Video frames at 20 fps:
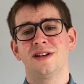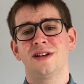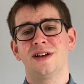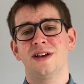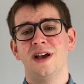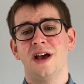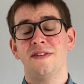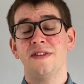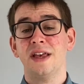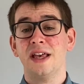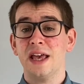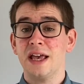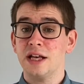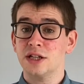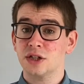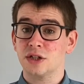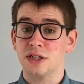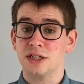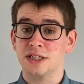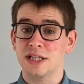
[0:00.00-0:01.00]
And the king is
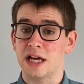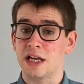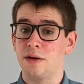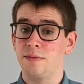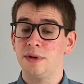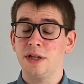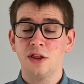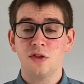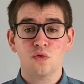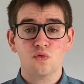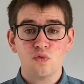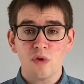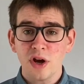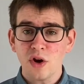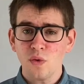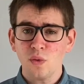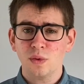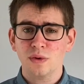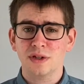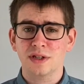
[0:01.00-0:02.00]
understandably
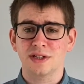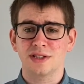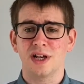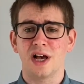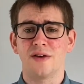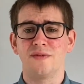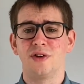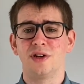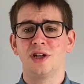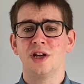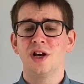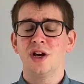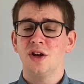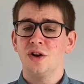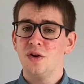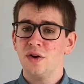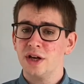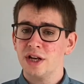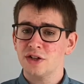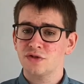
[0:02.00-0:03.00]
thrilled with the servant.
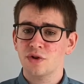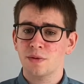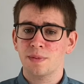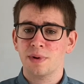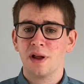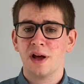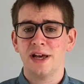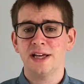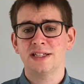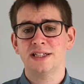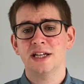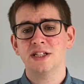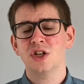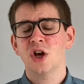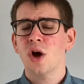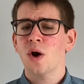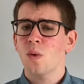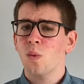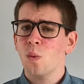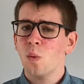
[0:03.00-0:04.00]
Look at his reply. He says,
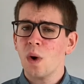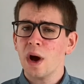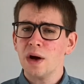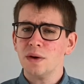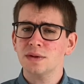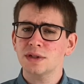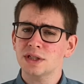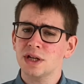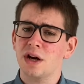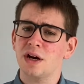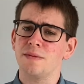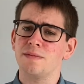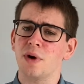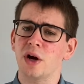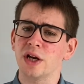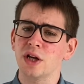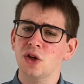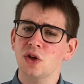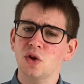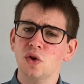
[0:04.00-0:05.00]
"Well done,
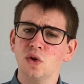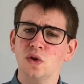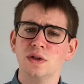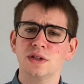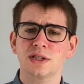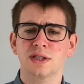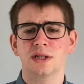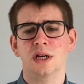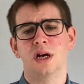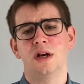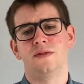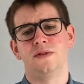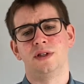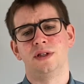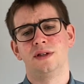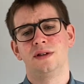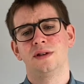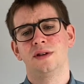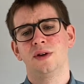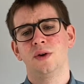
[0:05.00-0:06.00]
my good
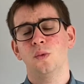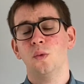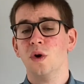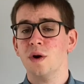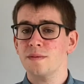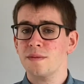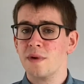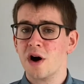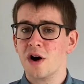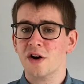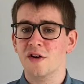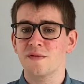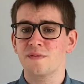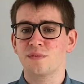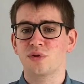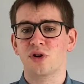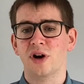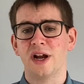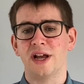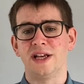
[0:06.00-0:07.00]
servant." What a mark of
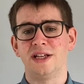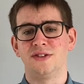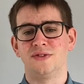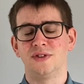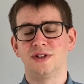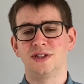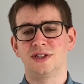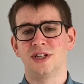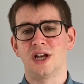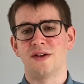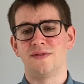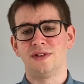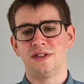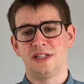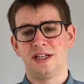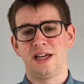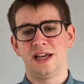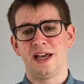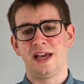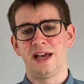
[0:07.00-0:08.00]
praise for the servant
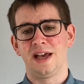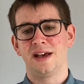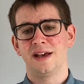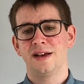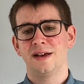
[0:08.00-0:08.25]
to hear.